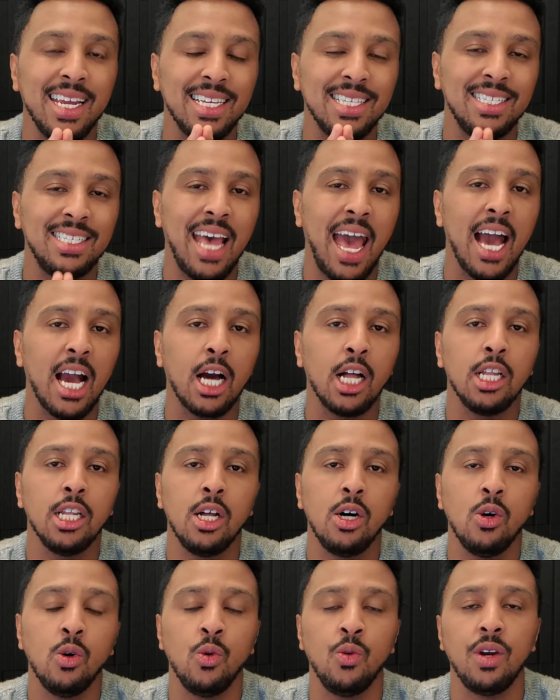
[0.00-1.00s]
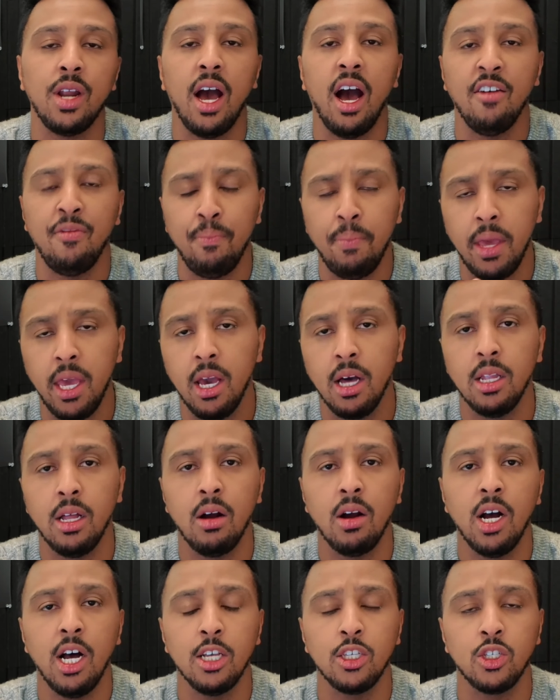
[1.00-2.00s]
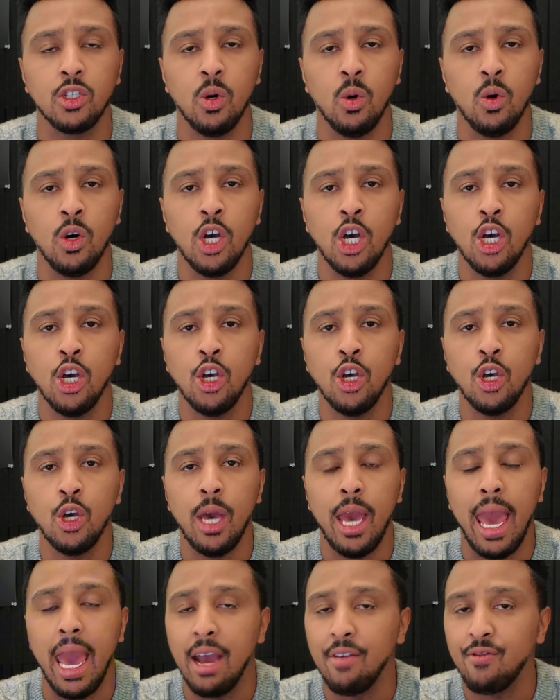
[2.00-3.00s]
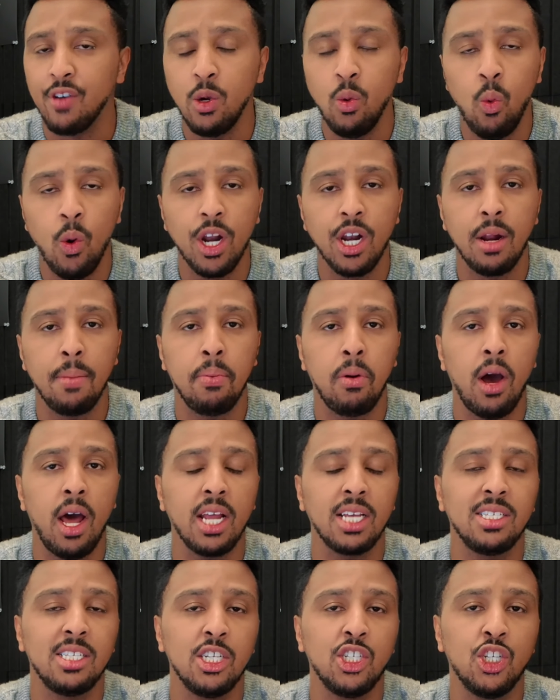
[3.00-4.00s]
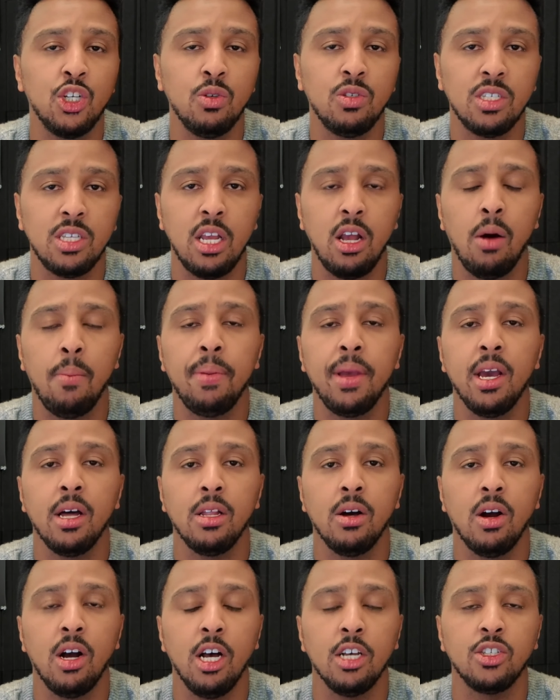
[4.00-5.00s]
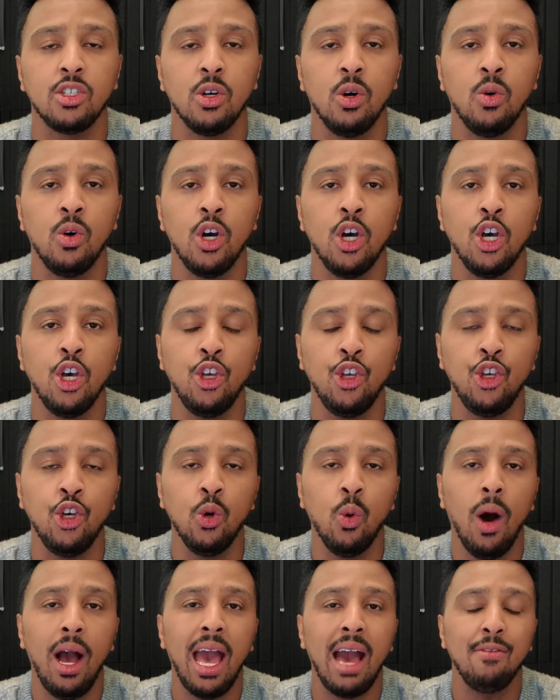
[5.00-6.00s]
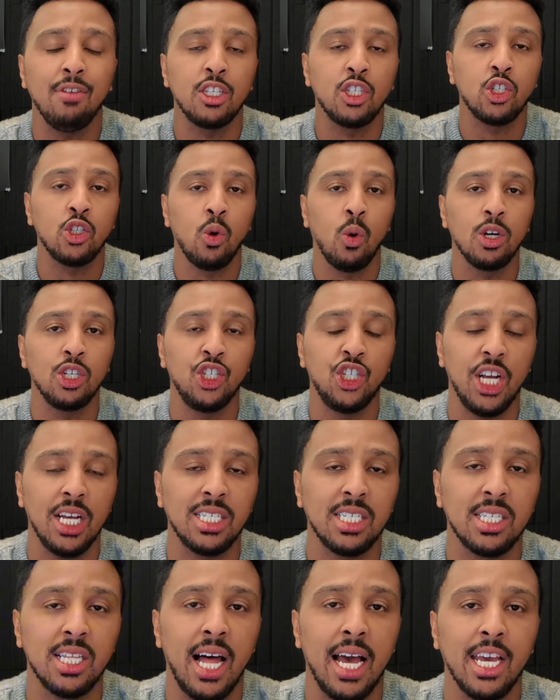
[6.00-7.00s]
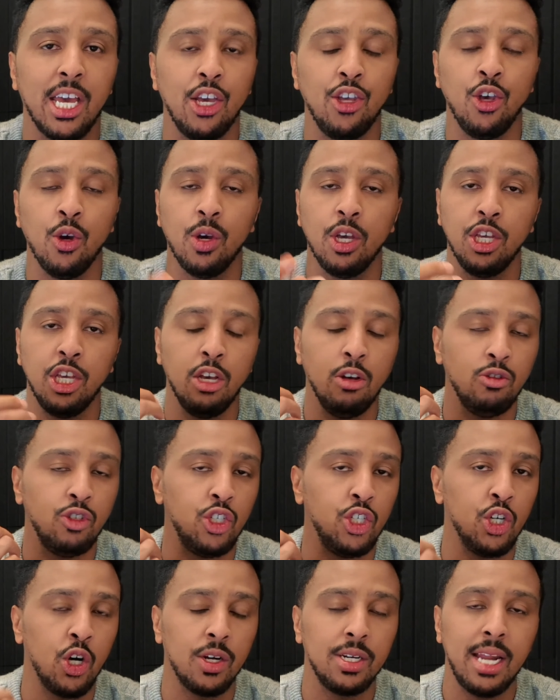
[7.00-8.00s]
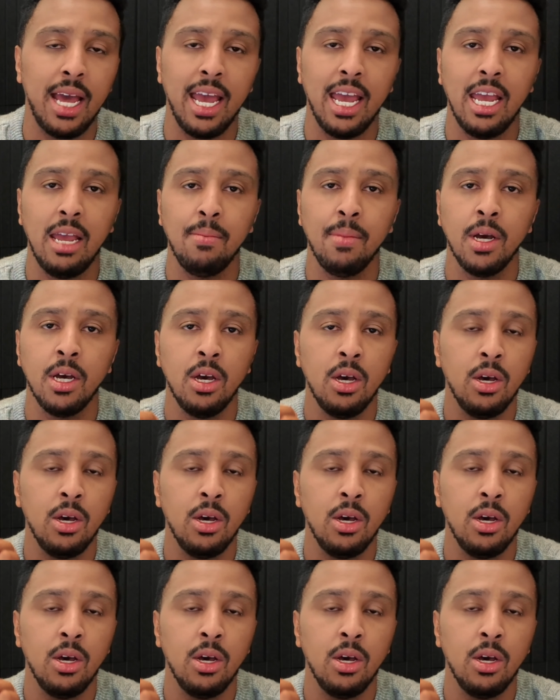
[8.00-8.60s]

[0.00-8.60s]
exact clone of PLR Hustle. Every one of the products that you see on PLR Hustle, you will have a store just like it. You can use your name,